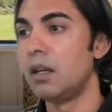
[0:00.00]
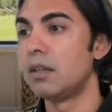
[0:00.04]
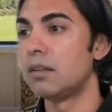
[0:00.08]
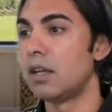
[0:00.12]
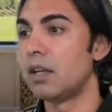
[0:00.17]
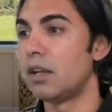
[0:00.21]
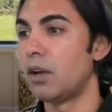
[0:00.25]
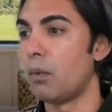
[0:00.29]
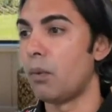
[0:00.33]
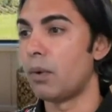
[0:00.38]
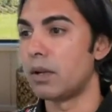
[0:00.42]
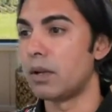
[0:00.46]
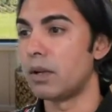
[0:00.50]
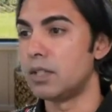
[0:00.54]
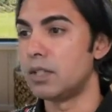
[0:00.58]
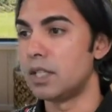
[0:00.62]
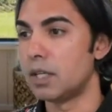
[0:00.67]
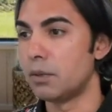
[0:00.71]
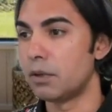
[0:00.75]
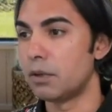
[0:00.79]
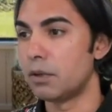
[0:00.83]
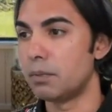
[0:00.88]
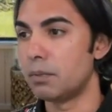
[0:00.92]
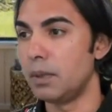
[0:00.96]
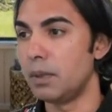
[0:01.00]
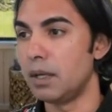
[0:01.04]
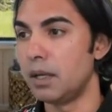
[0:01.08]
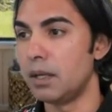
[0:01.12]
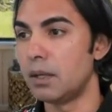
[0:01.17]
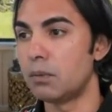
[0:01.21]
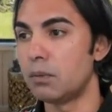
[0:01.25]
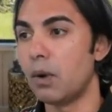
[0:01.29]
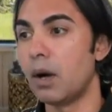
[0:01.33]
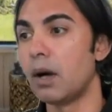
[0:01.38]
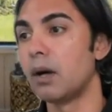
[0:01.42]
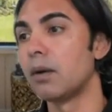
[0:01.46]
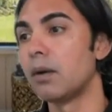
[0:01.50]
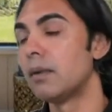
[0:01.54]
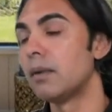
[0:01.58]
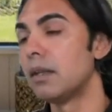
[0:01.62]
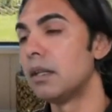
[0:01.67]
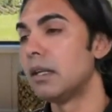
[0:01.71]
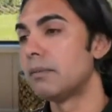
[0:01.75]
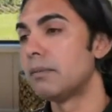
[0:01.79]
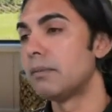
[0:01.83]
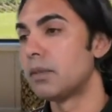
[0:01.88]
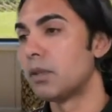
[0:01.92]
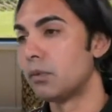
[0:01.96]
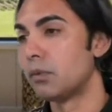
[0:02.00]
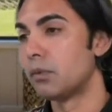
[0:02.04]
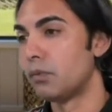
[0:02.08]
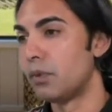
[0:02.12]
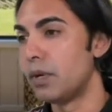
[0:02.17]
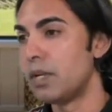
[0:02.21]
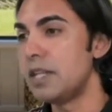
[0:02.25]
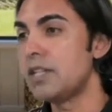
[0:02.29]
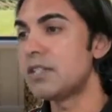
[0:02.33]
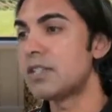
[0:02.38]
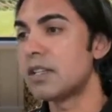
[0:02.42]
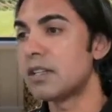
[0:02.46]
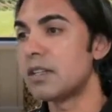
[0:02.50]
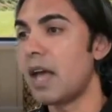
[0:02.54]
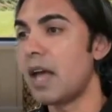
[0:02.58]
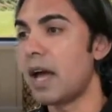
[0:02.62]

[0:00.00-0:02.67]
They don't want to deal with me. Well, the reason